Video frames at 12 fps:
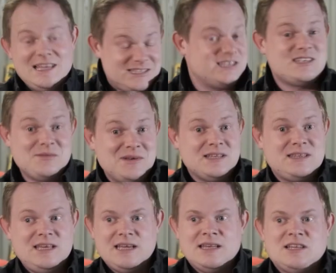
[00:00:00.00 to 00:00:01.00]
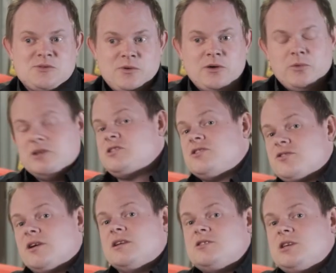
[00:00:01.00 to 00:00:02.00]
it's a similar thing, and that's what I wanted to
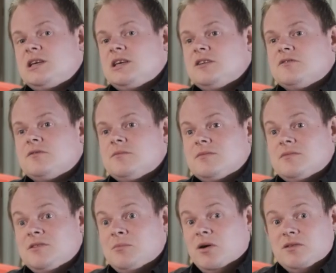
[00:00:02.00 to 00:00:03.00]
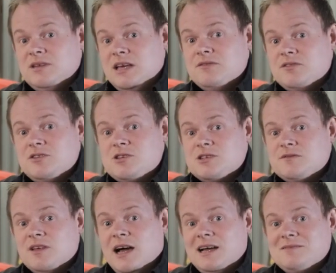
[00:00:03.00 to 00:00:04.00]
try and achieve. The modern day version
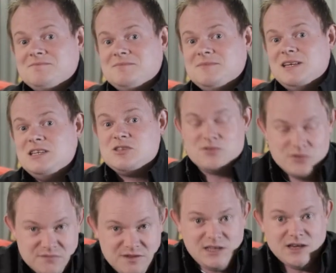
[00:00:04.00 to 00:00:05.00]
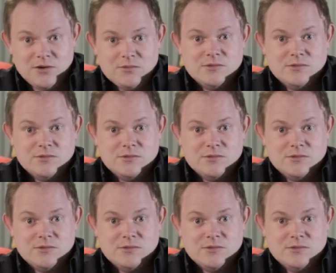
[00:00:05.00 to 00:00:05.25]
of that is through video